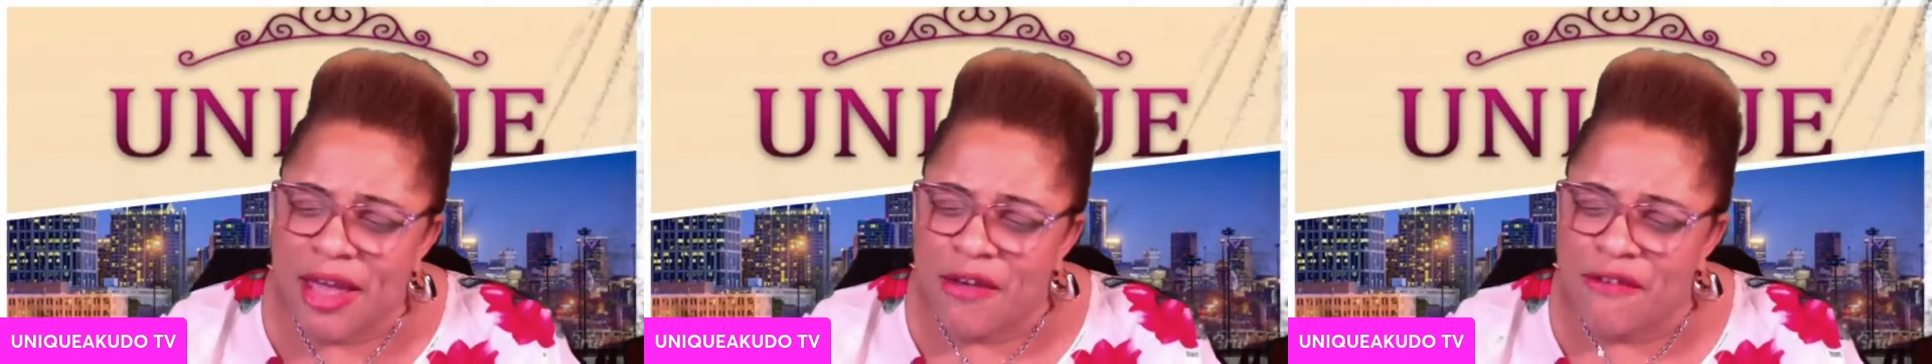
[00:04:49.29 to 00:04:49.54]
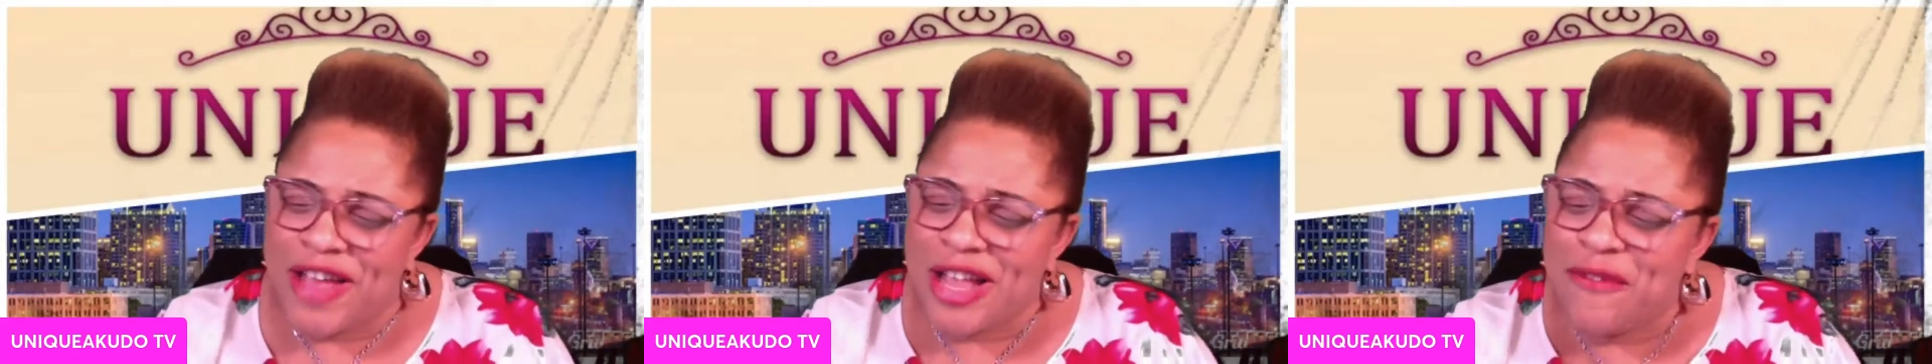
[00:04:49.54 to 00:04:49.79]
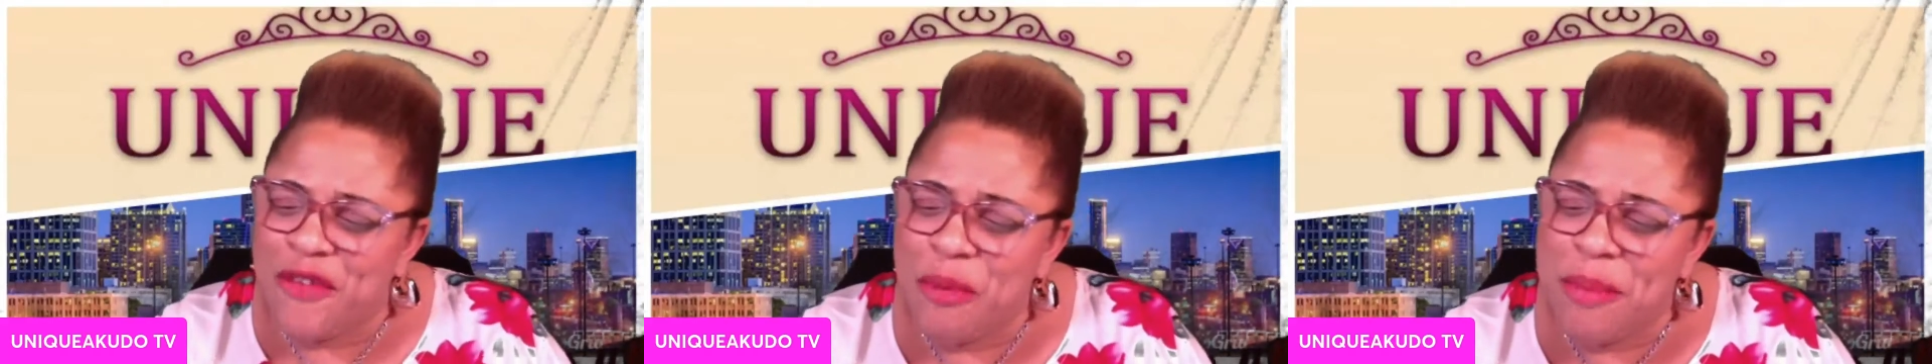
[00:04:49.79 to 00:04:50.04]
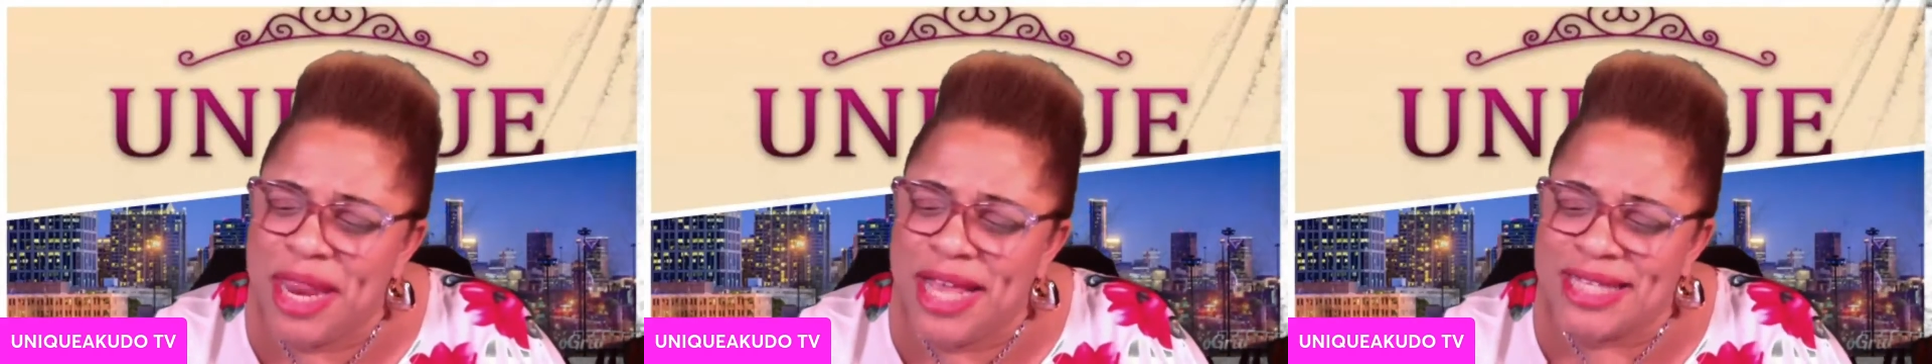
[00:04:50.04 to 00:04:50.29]
Faithful
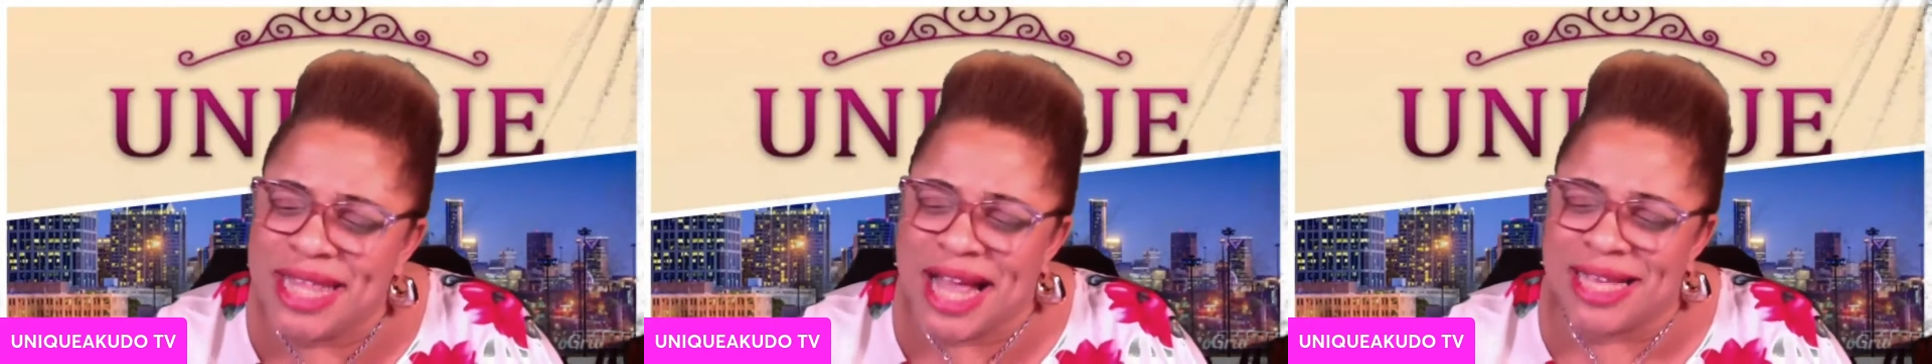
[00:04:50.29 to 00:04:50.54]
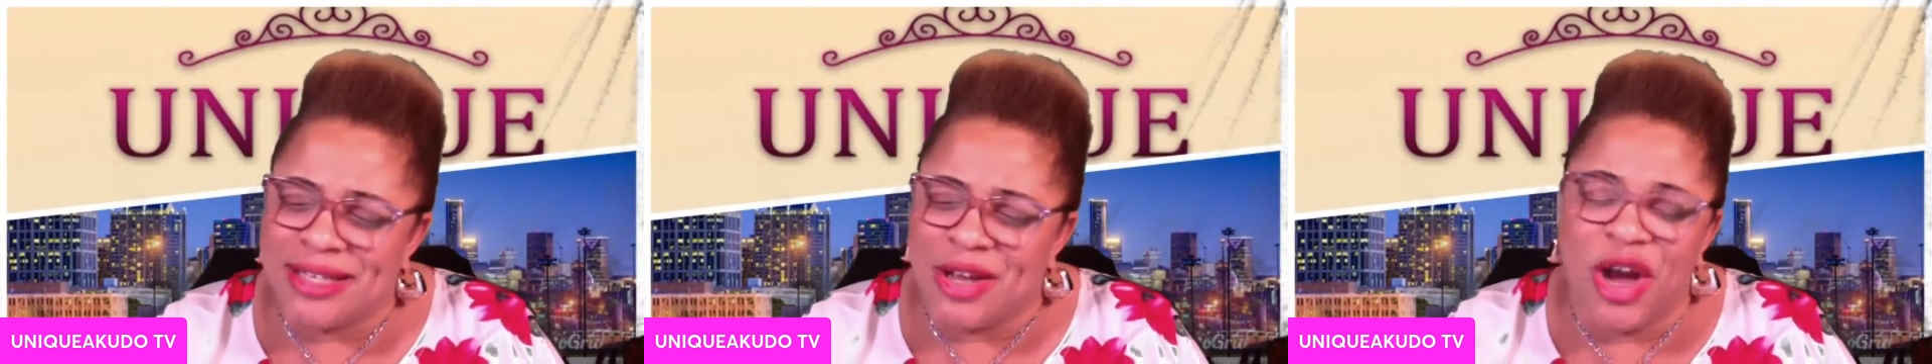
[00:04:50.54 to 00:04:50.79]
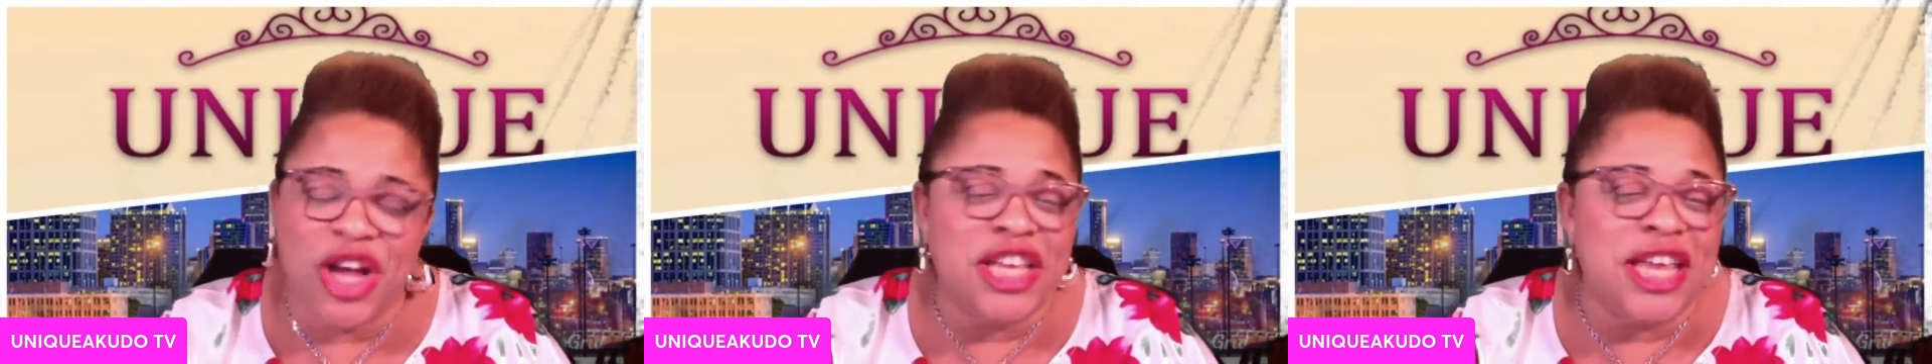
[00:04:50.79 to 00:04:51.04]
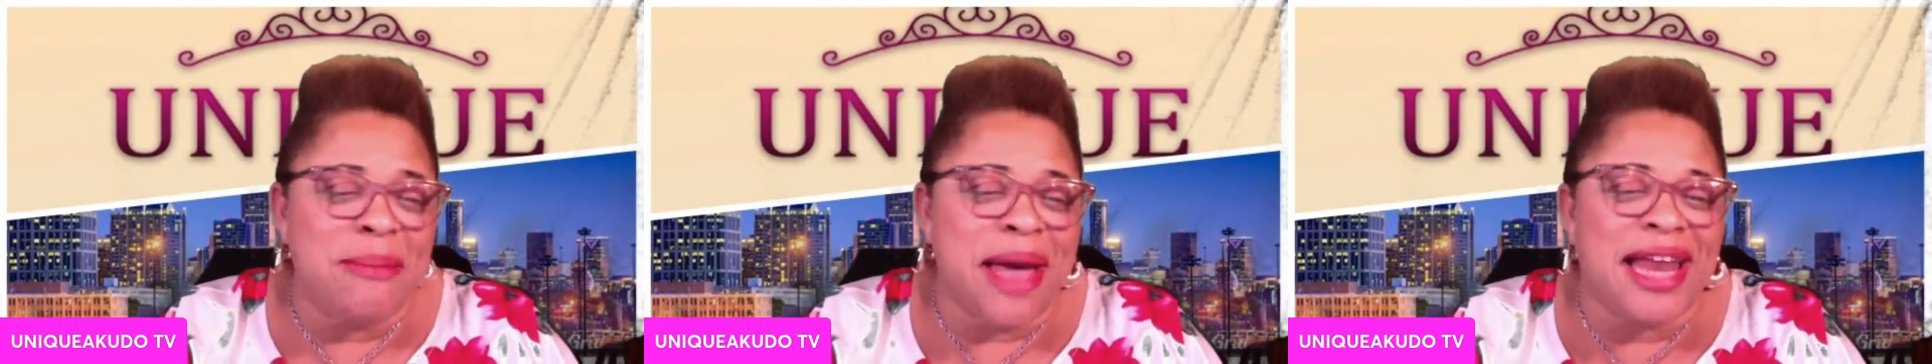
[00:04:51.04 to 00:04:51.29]
ministers,
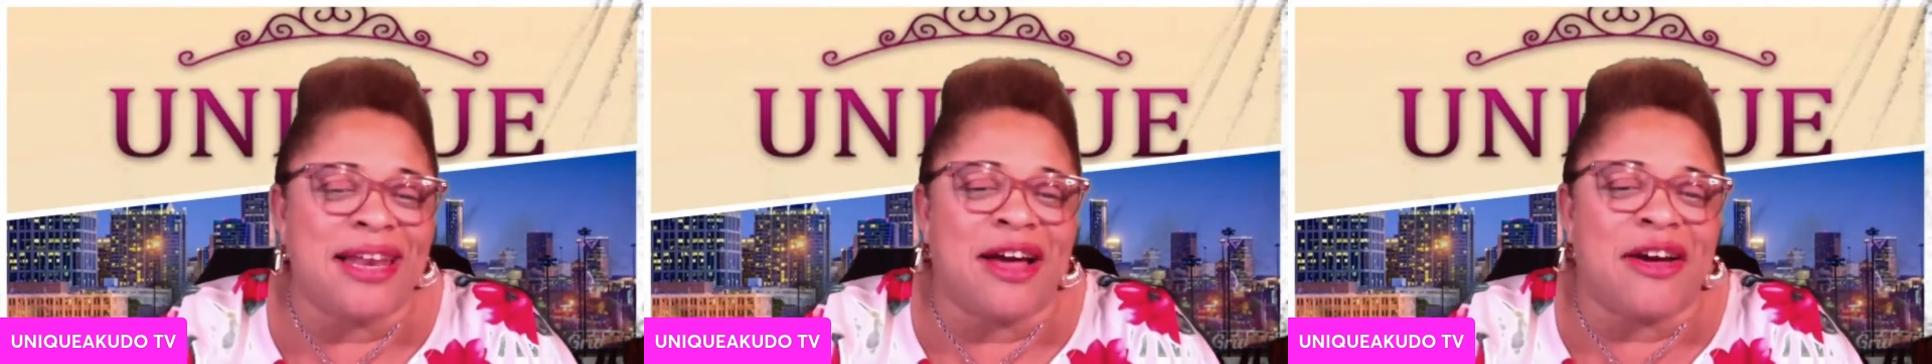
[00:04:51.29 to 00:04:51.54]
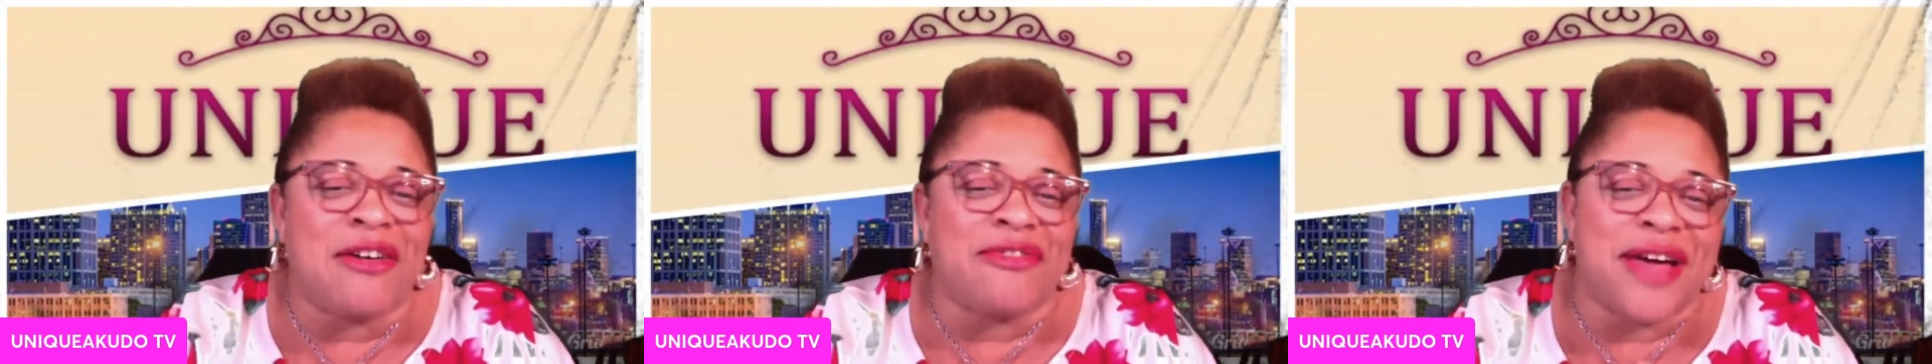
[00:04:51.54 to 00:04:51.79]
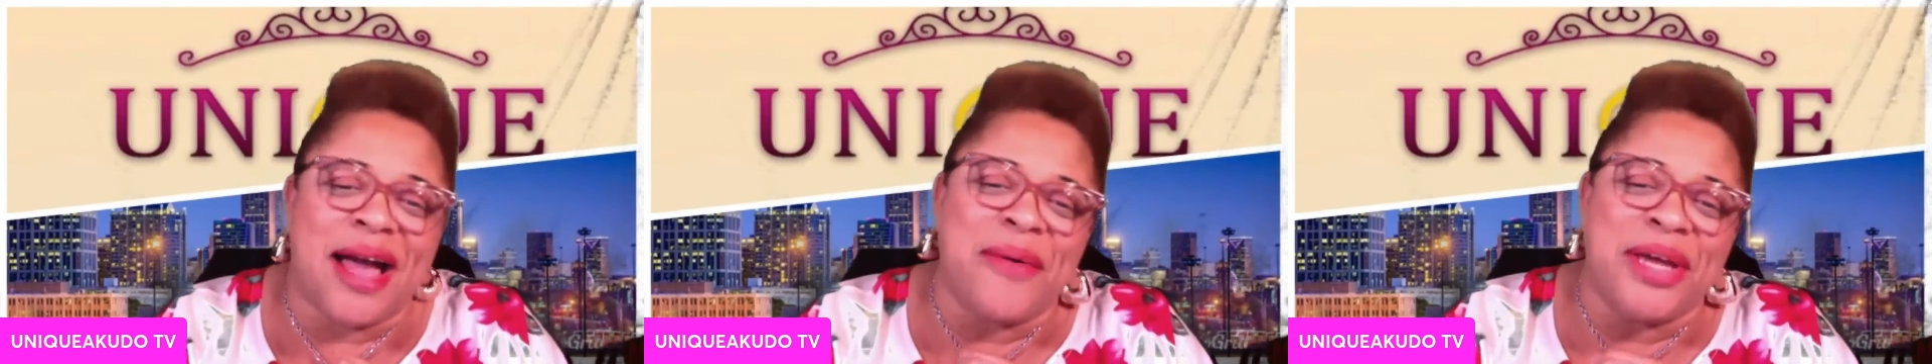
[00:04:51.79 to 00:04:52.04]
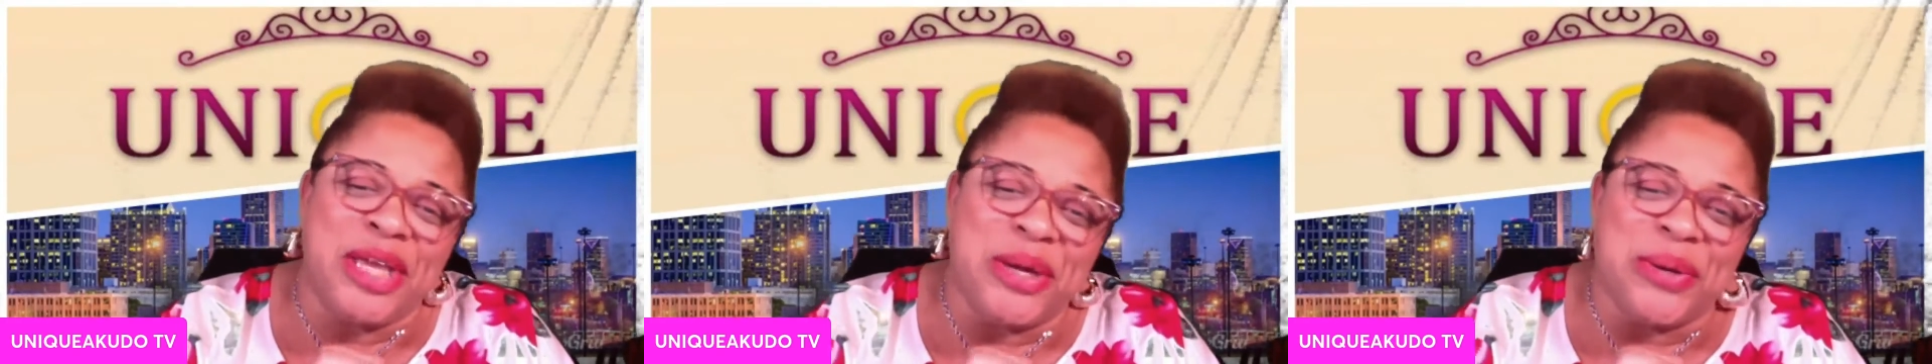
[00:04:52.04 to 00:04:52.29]
only my love, how are
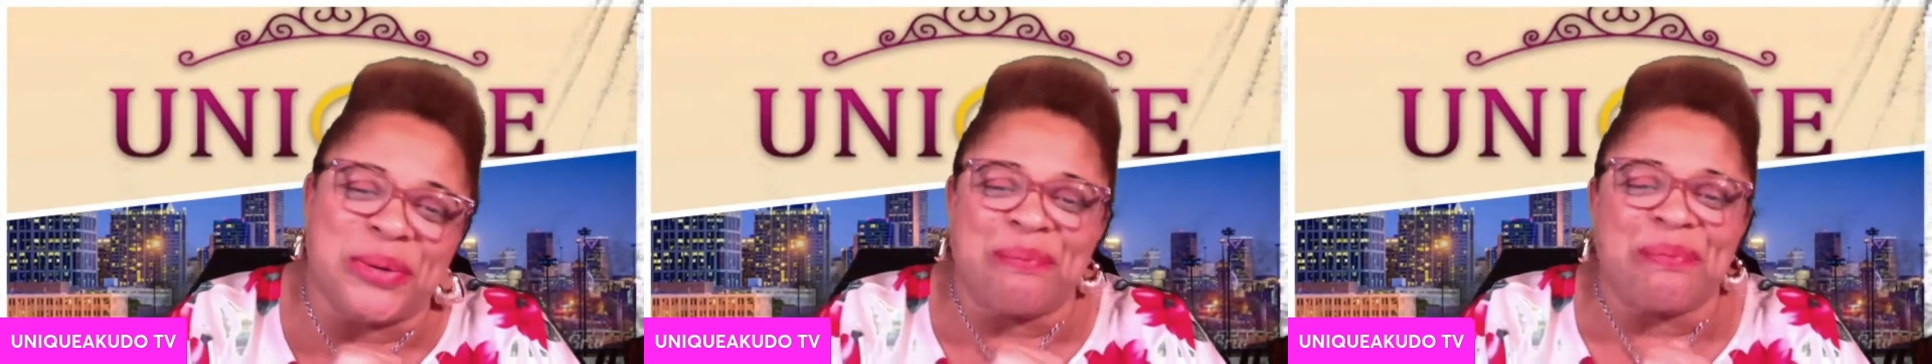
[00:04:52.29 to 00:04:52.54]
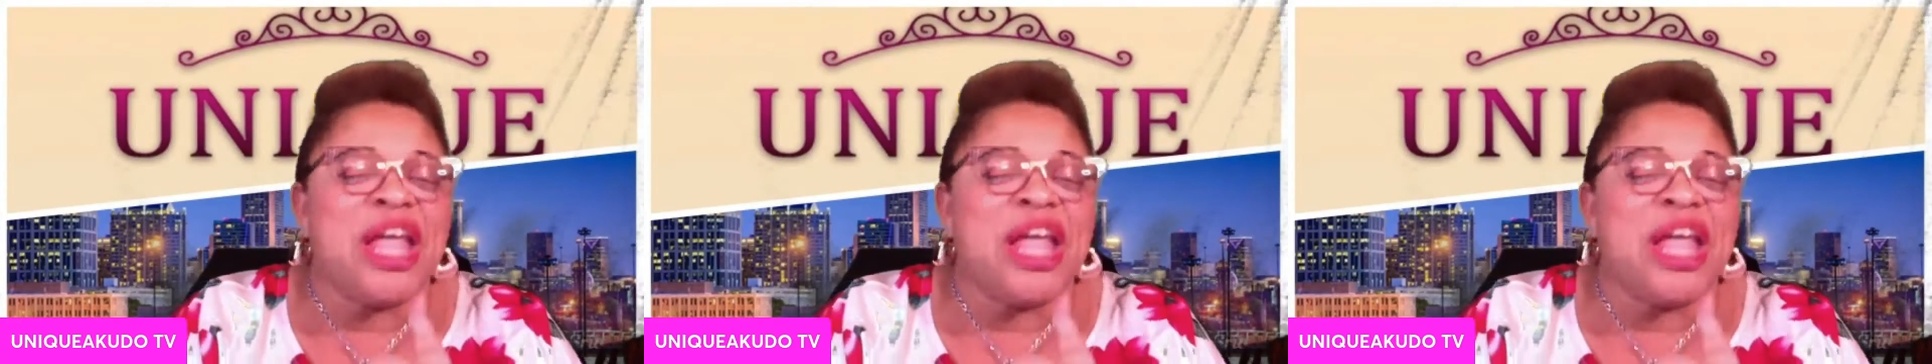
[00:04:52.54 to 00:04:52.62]
you?